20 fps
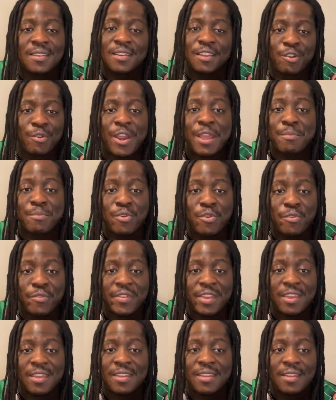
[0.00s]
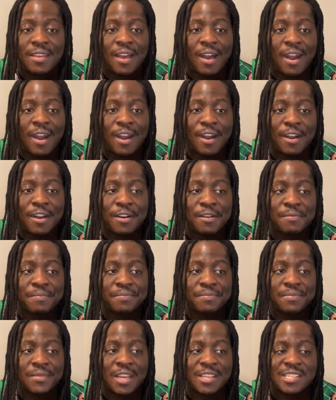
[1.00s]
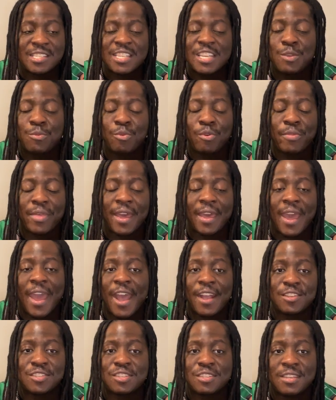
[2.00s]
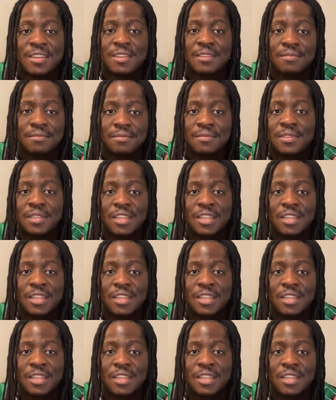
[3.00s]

Great movie, a sequel that actually